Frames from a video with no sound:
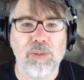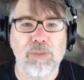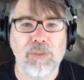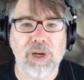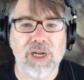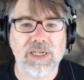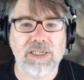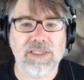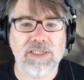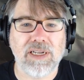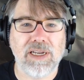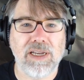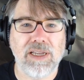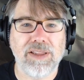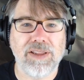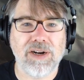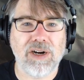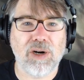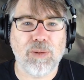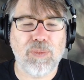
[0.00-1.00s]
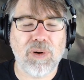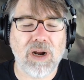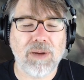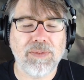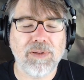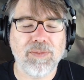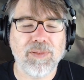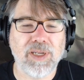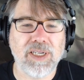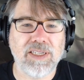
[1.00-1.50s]
But there are
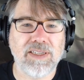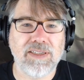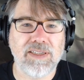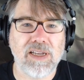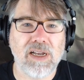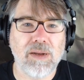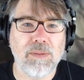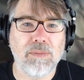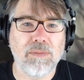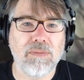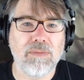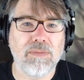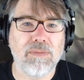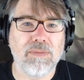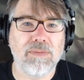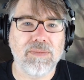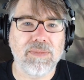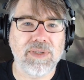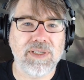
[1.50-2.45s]
probably some